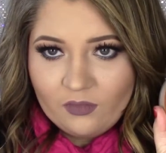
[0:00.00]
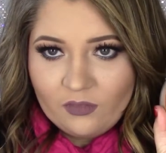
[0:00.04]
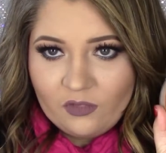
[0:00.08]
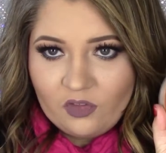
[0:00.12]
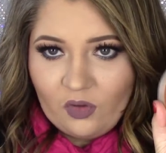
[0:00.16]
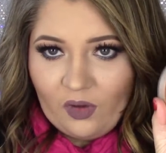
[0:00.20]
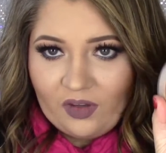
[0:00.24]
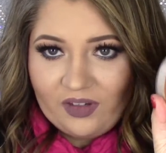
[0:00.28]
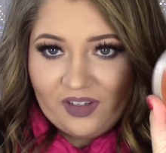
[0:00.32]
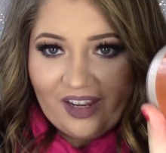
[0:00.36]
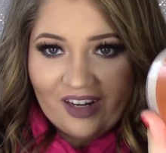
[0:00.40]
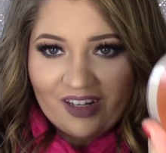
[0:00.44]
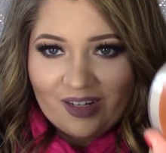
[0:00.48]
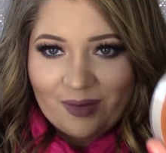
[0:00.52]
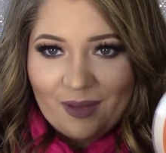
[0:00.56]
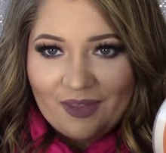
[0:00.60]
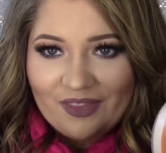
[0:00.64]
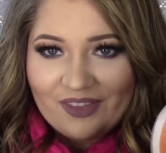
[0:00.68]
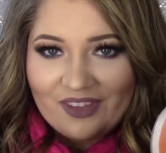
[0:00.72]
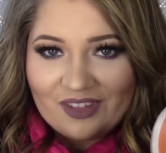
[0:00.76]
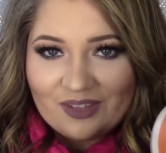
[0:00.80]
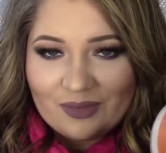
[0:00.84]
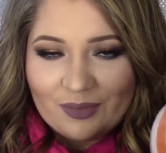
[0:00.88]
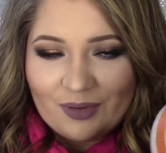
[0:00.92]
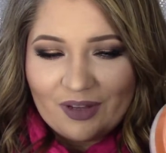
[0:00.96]
So I talked
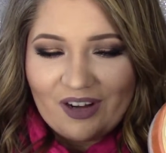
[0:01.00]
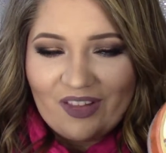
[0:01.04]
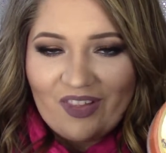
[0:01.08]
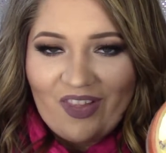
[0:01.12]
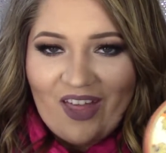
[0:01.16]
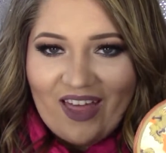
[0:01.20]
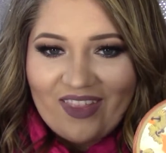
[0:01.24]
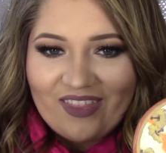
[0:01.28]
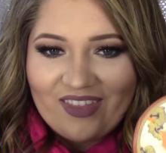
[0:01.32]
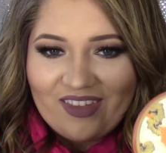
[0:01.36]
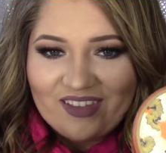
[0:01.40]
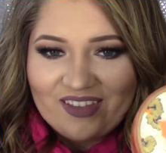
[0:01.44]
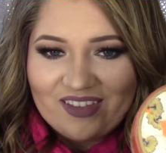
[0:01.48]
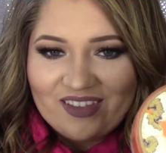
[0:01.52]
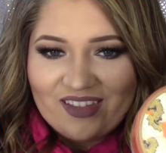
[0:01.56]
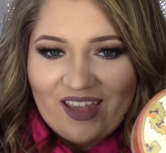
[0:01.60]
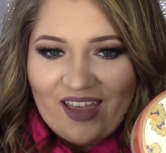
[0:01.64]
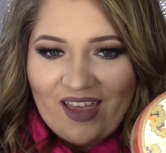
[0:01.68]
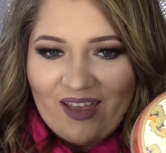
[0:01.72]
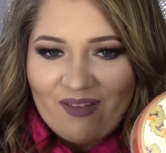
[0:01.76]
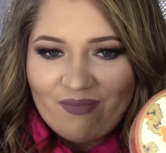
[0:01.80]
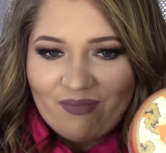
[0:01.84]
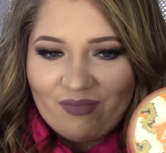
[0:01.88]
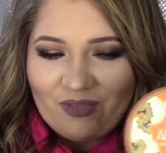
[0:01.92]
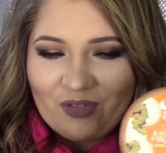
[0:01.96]
about this one a lot in
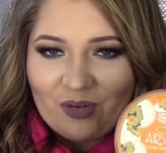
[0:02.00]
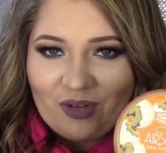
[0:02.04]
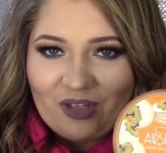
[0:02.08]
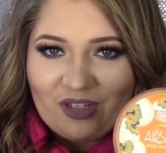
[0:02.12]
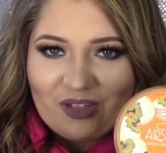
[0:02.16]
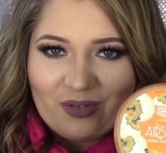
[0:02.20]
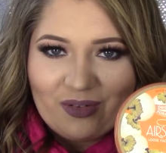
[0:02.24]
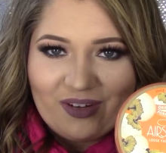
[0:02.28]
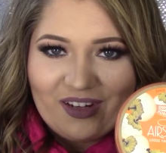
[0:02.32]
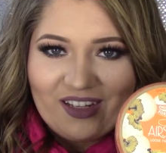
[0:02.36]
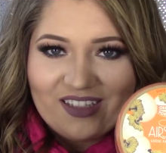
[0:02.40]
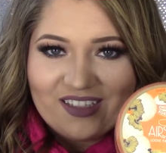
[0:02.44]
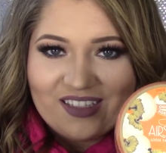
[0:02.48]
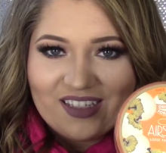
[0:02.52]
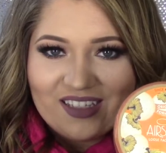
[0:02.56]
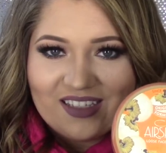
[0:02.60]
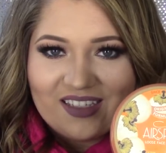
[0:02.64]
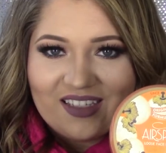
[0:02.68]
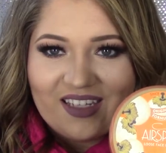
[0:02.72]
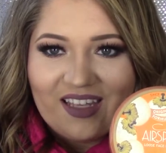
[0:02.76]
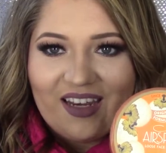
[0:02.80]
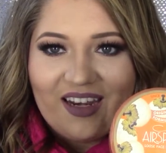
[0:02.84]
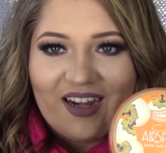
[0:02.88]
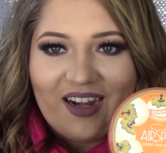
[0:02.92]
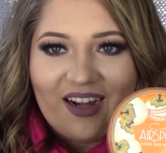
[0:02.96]

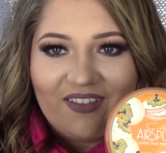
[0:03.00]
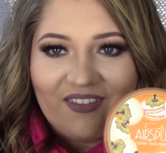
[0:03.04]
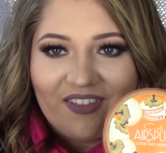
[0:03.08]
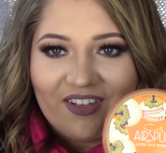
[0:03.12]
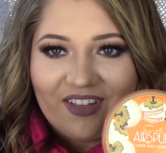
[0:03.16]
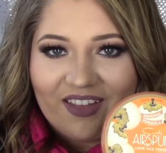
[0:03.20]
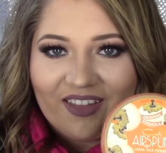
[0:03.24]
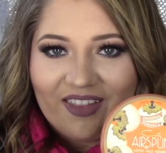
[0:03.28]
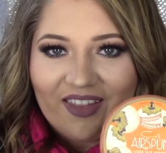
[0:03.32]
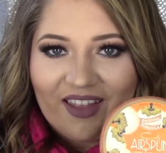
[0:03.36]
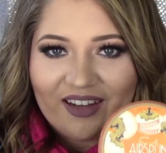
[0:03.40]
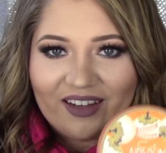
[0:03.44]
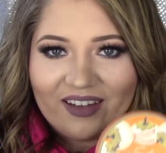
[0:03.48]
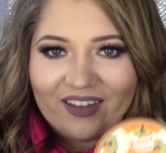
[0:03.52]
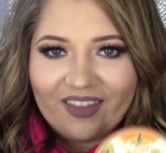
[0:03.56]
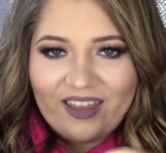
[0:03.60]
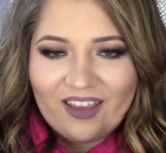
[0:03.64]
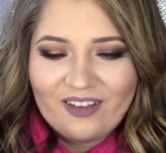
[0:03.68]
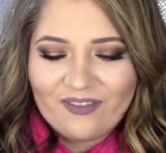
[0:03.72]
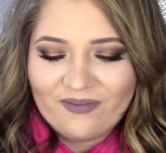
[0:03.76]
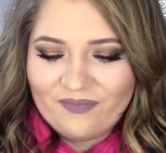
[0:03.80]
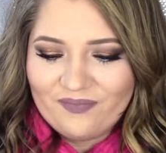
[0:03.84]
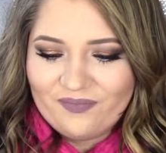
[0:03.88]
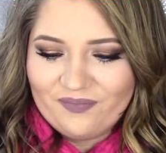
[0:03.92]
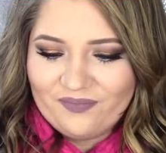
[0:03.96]
2016, and I really liked
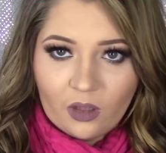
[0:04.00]
that.